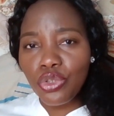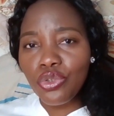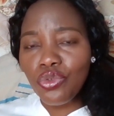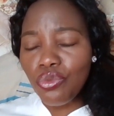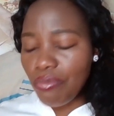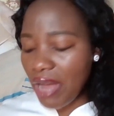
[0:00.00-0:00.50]

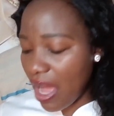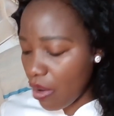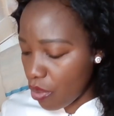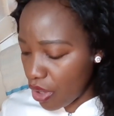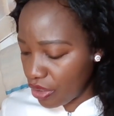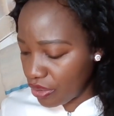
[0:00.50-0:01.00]
to
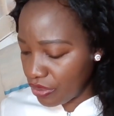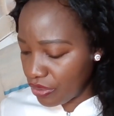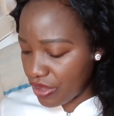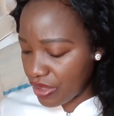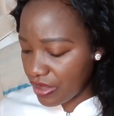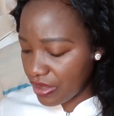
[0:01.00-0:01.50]
my
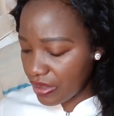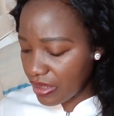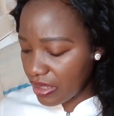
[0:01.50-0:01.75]
words.